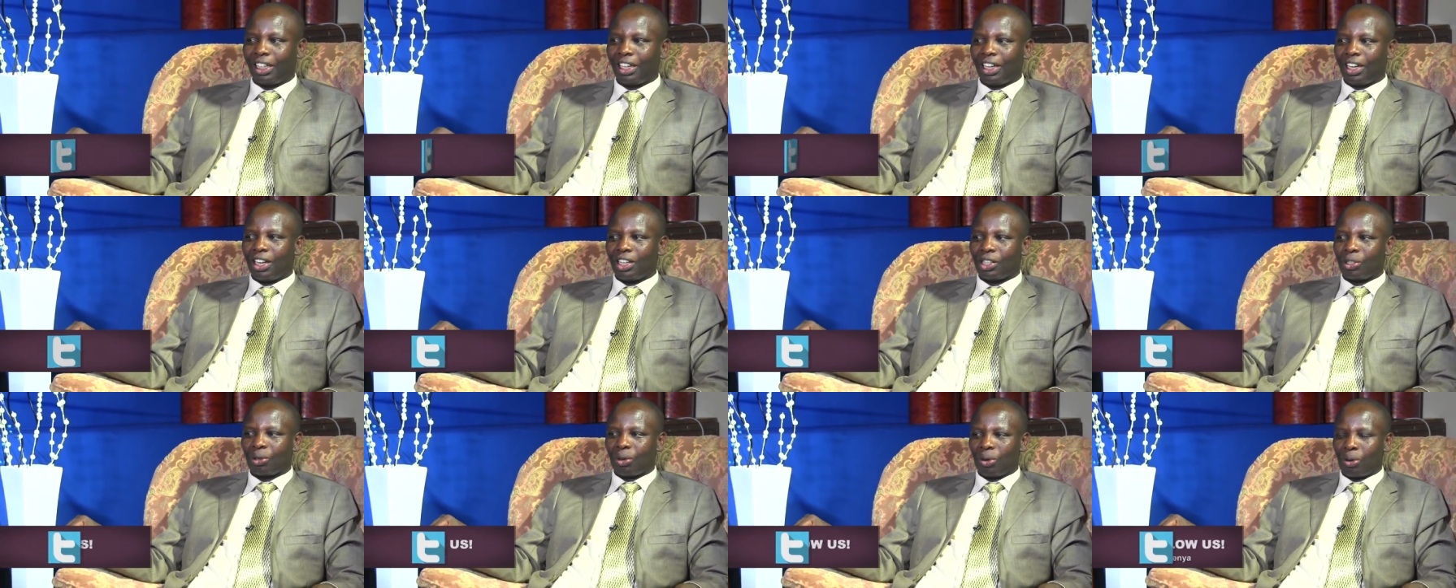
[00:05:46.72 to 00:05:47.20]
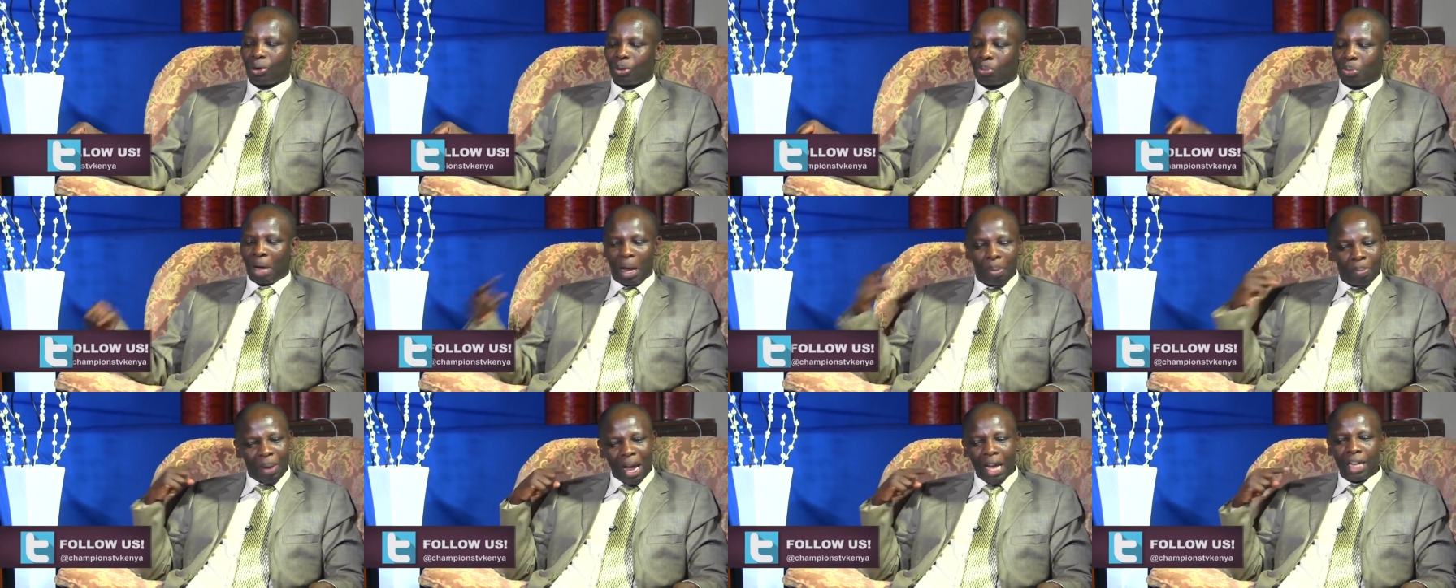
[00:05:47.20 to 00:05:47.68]
So
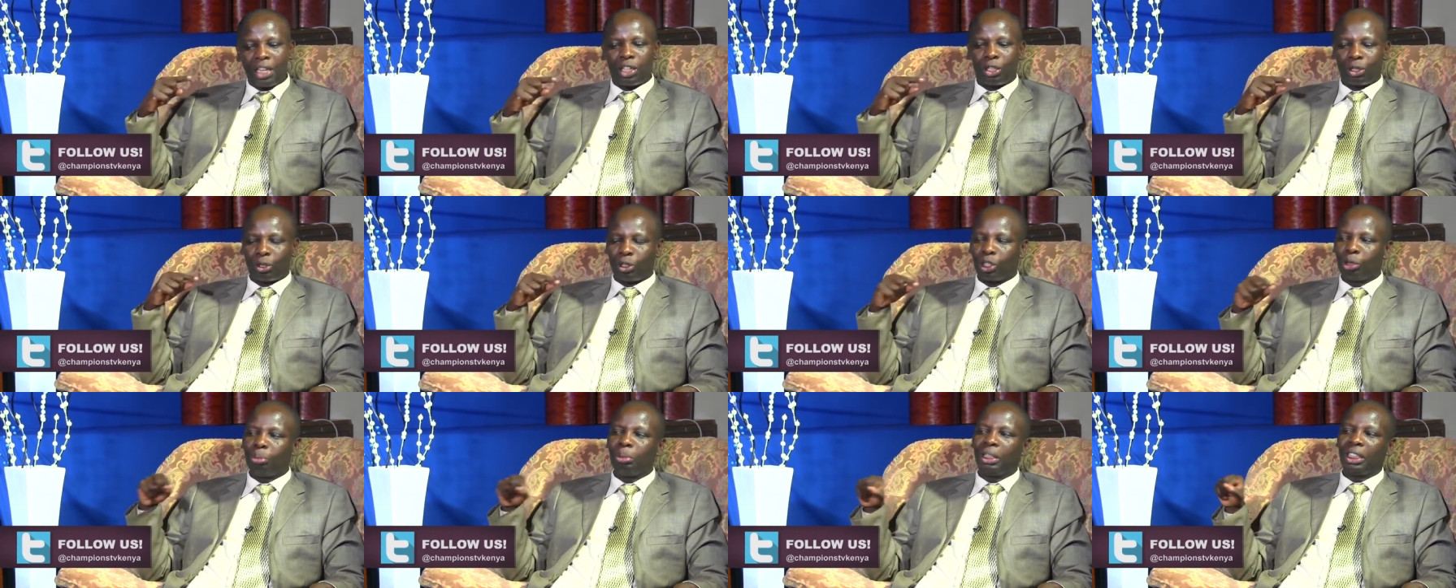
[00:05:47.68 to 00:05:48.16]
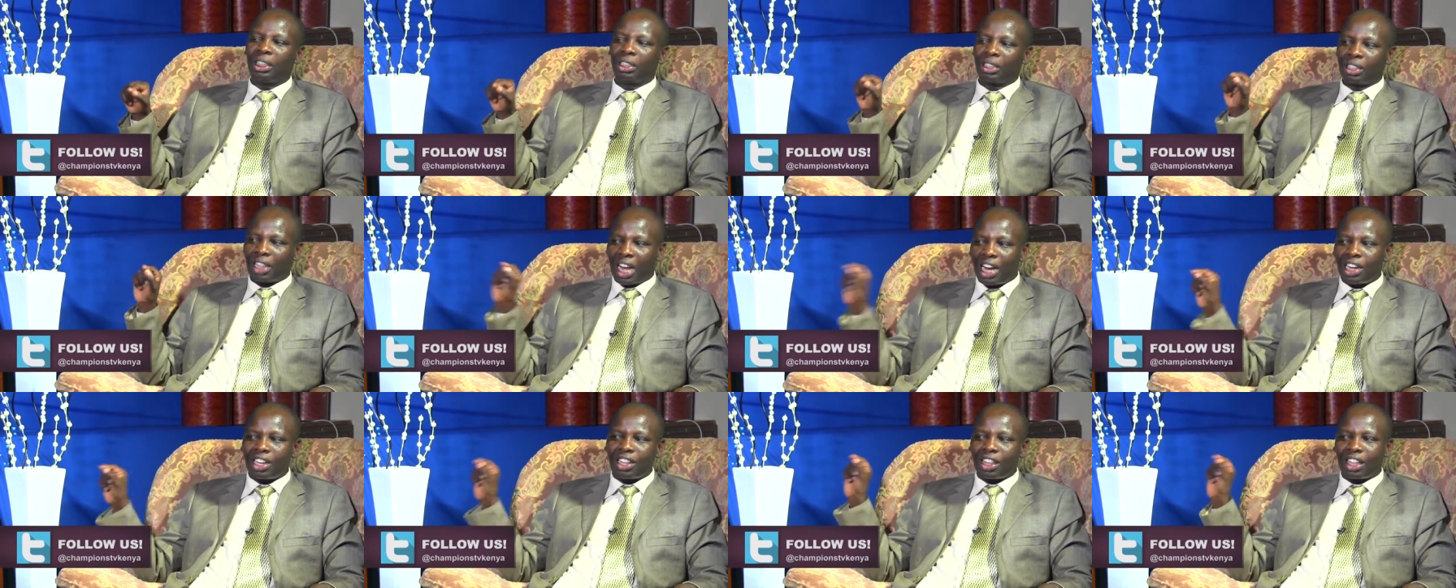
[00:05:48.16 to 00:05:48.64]
my mind told me it's
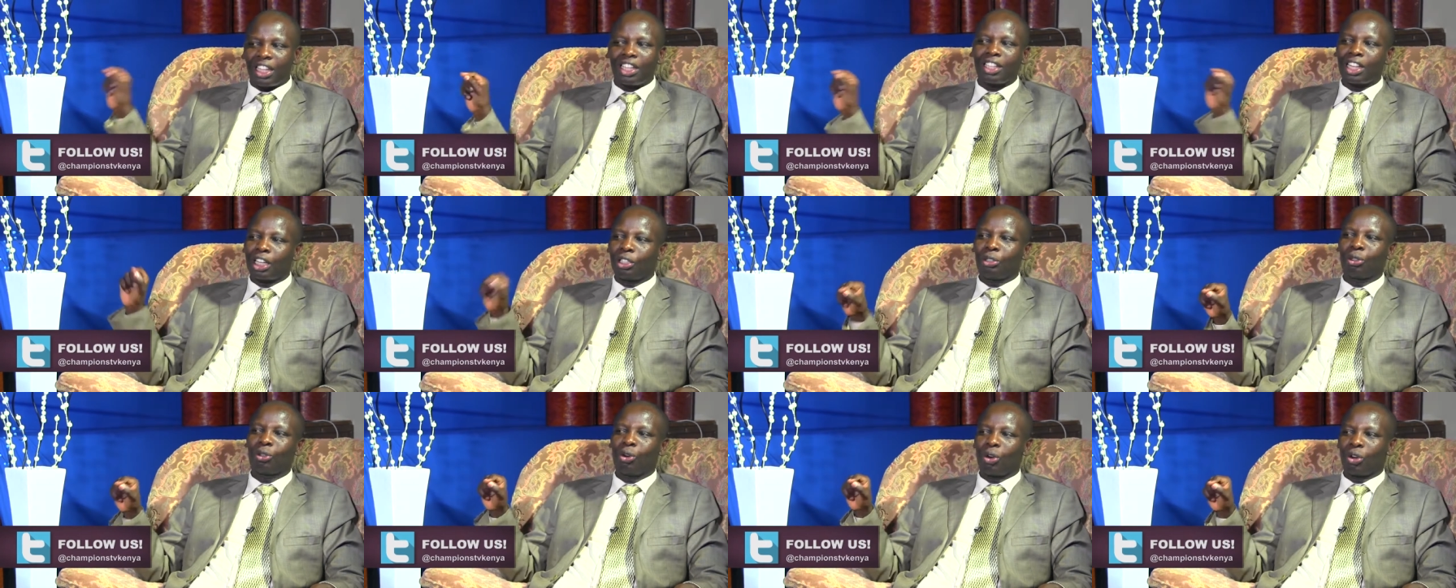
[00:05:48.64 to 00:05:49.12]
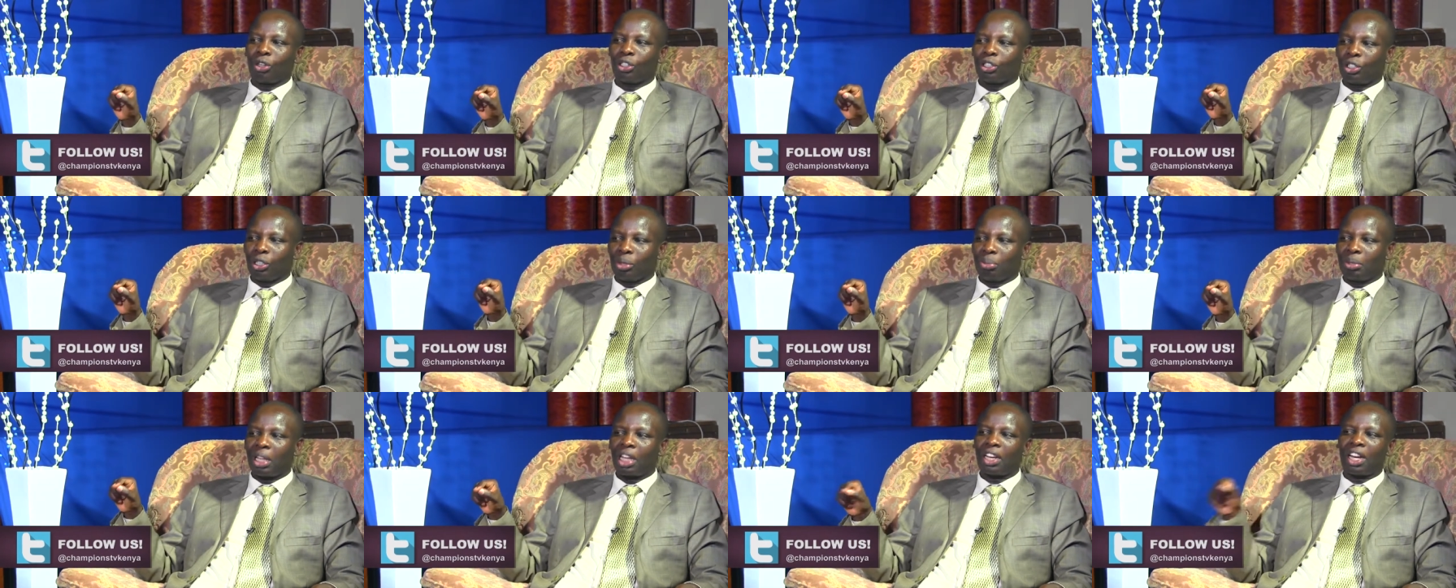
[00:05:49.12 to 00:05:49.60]
that thing that you
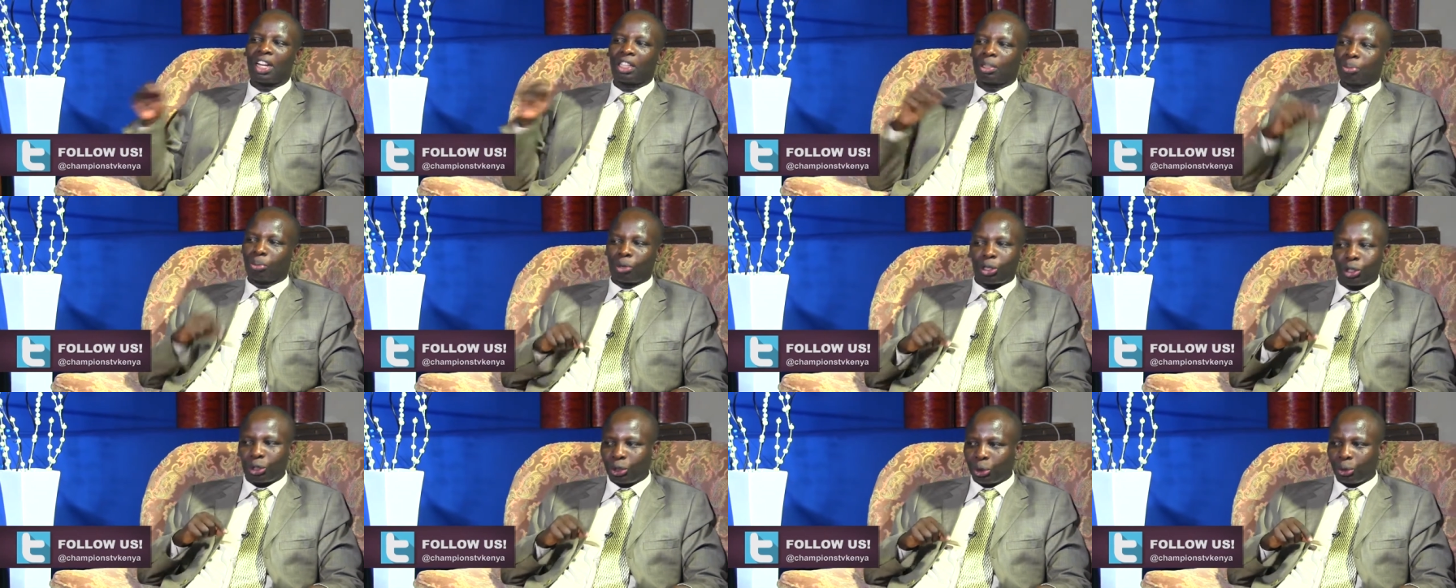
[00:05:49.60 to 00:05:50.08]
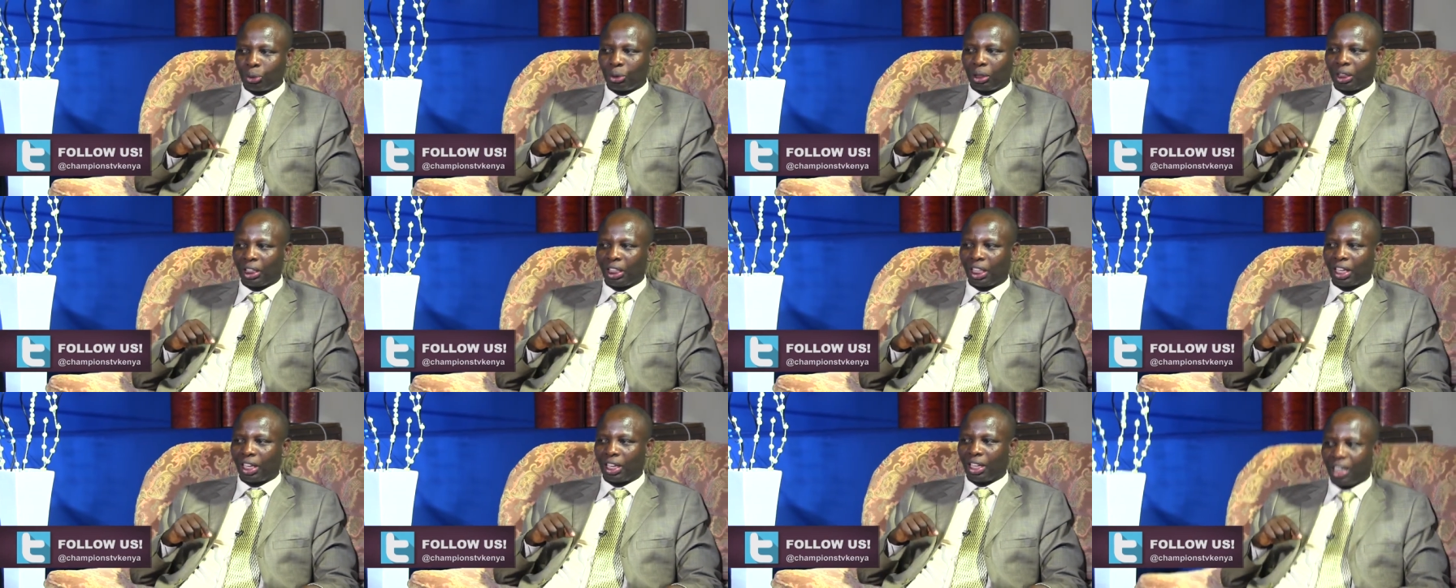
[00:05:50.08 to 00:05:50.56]
consumed that has brought you
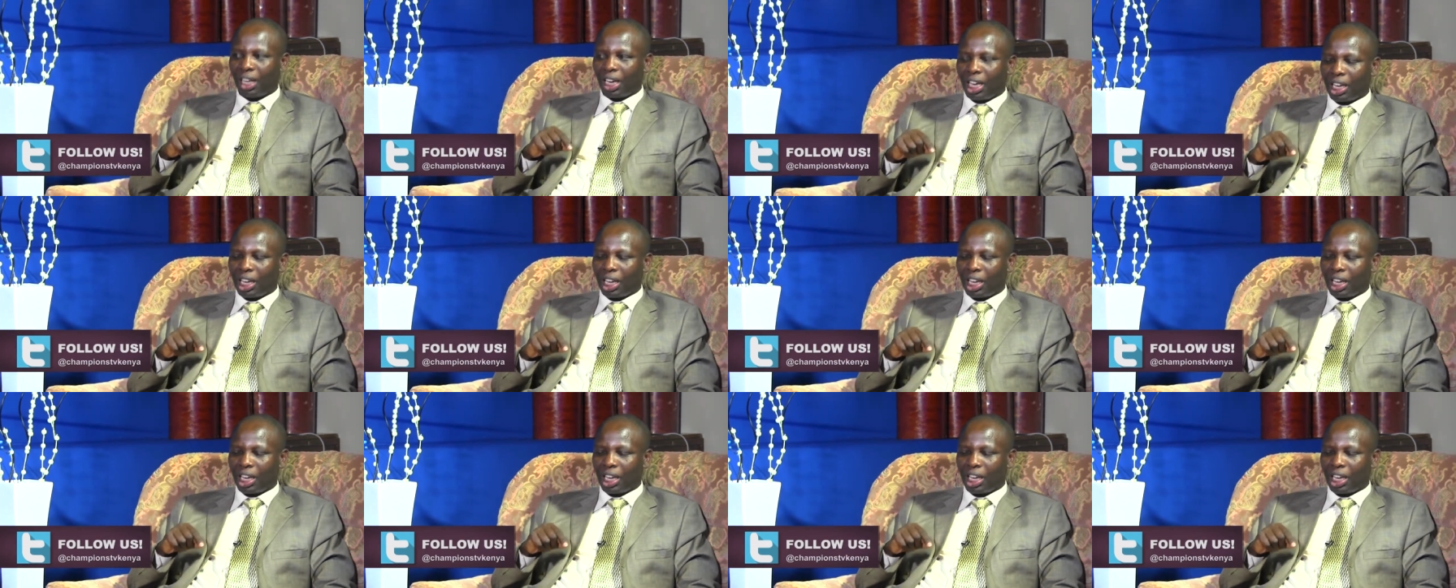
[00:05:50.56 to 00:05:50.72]
here.